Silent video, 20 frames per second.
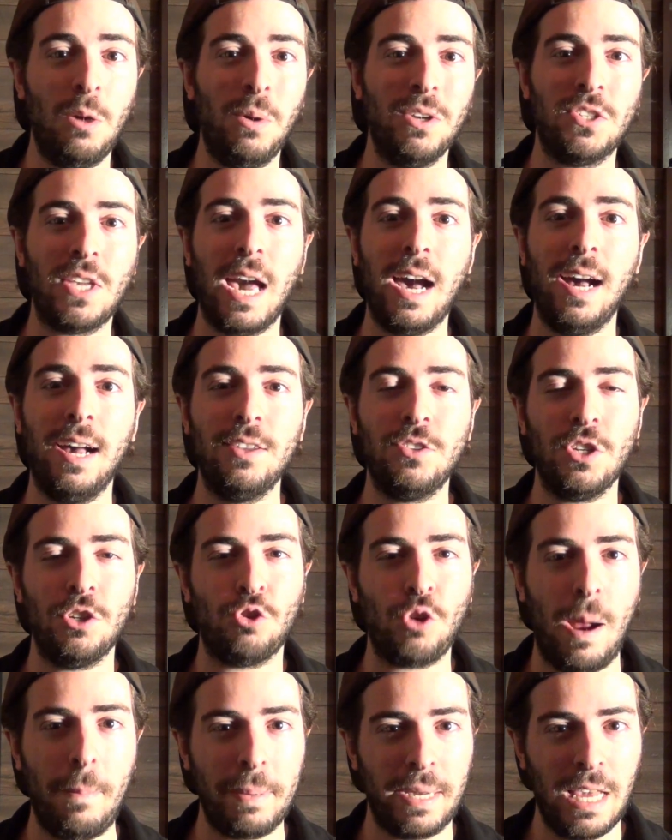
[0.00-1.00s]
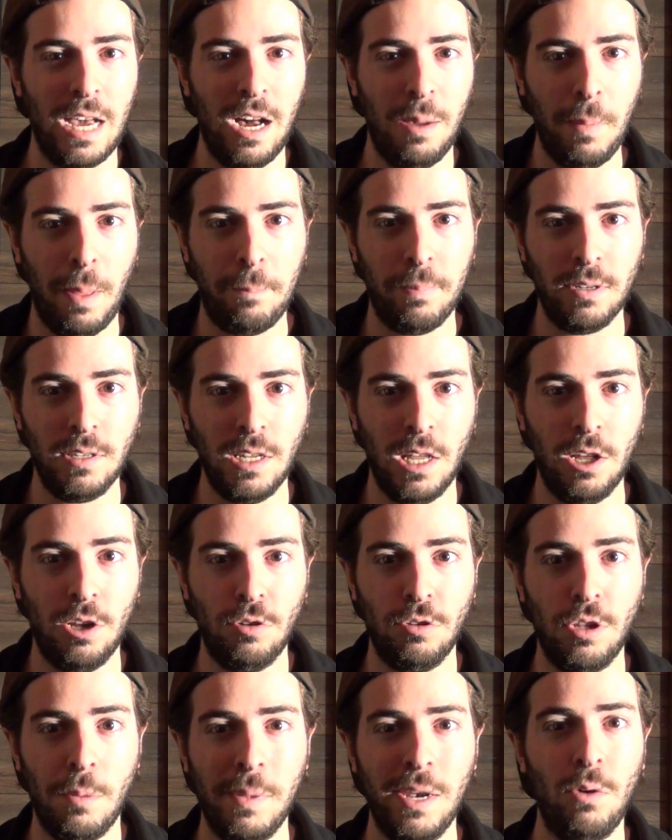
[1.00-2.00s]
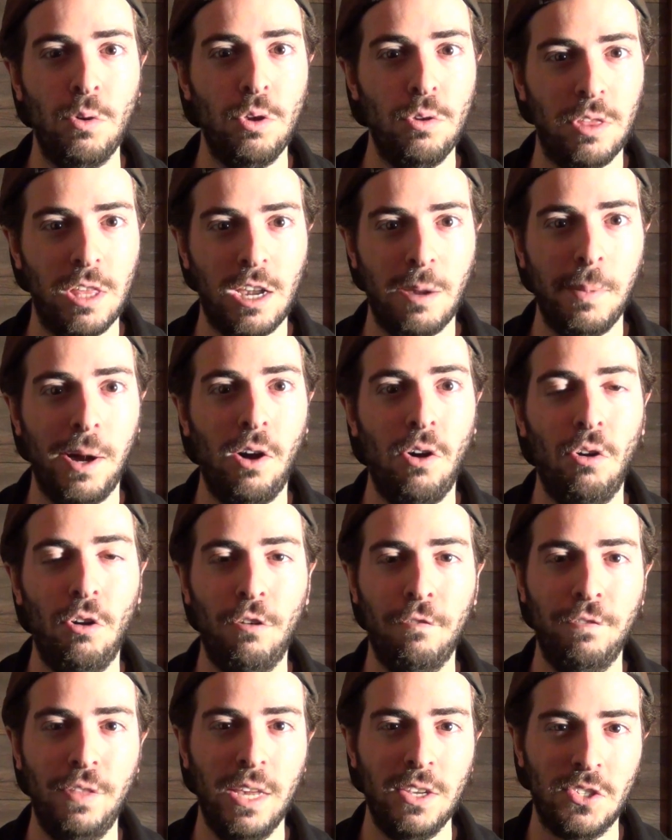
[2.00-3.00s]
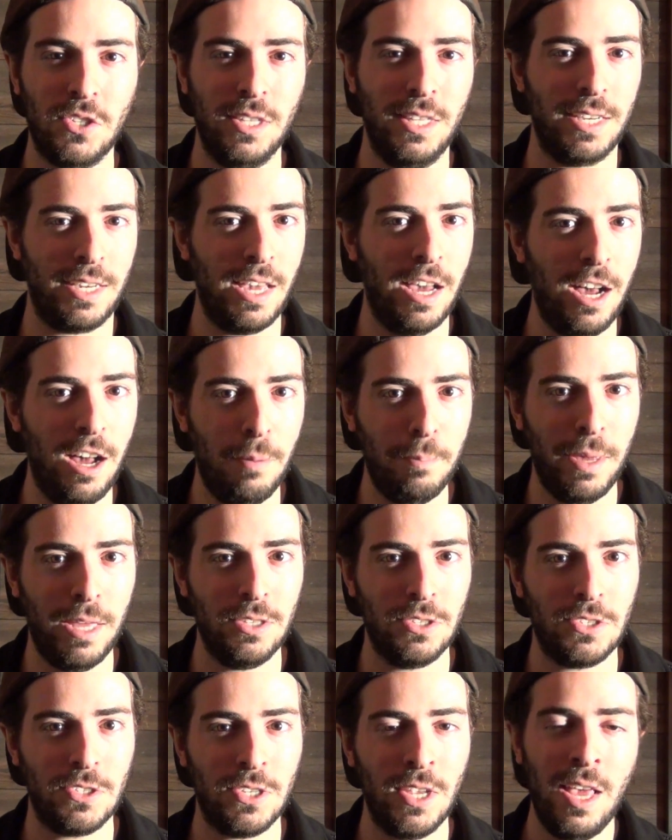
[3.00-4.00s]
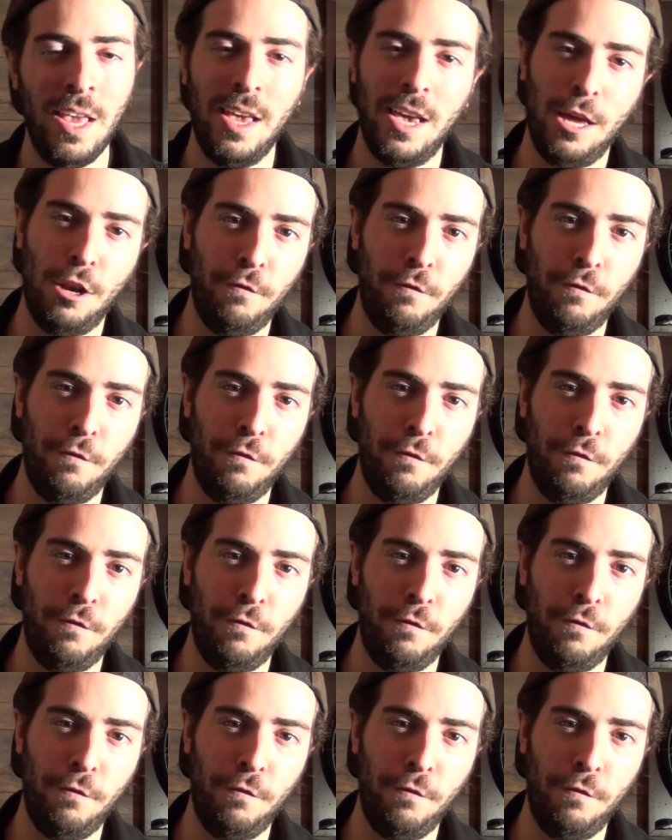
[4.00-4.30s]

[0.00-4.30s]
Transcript: Anyways, guys, drop a comment below. Let me know what you think about all of this in the comments.